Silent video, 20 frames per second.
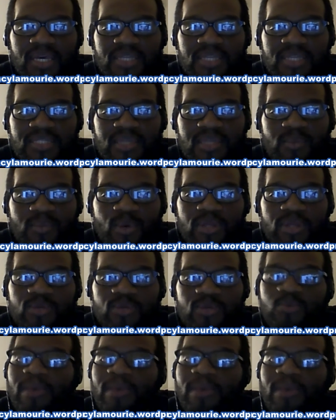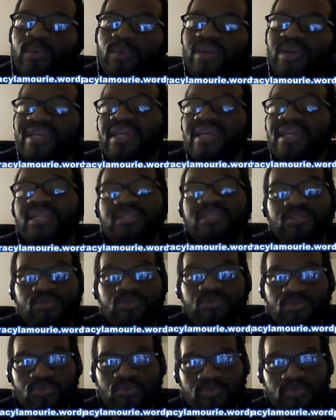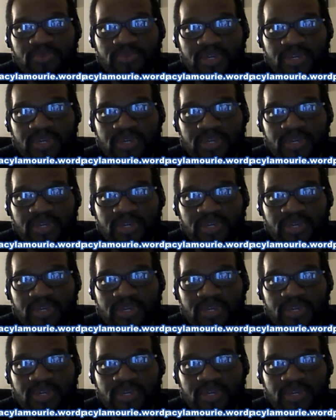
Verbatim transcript: someone who might want to get into